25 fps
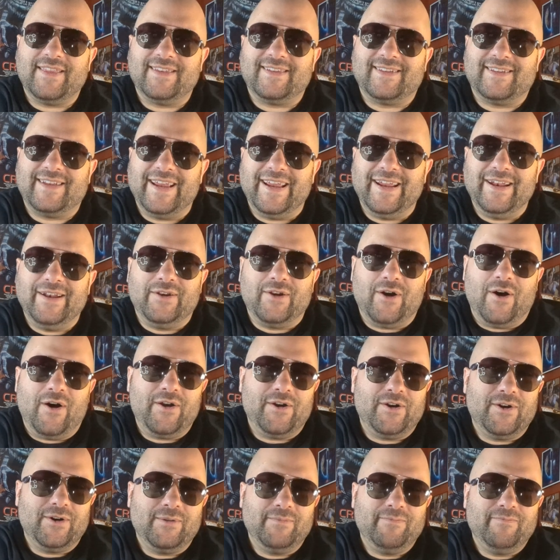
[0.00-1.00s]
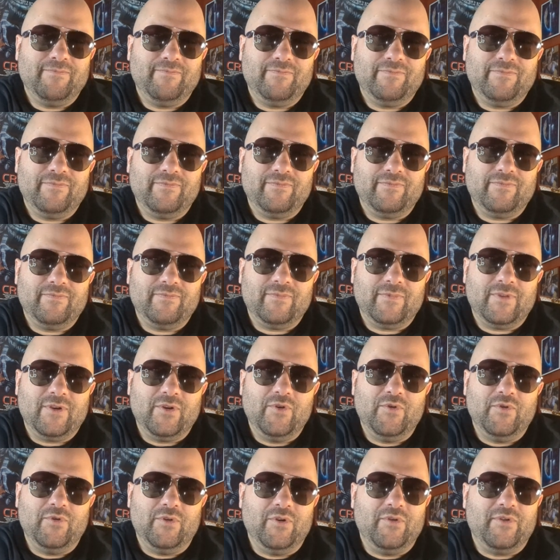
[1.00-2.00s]
this teen daughter
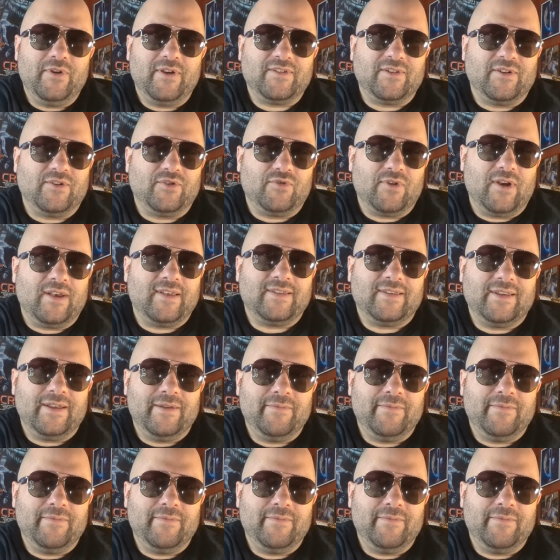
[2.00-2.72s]
who doesn't trust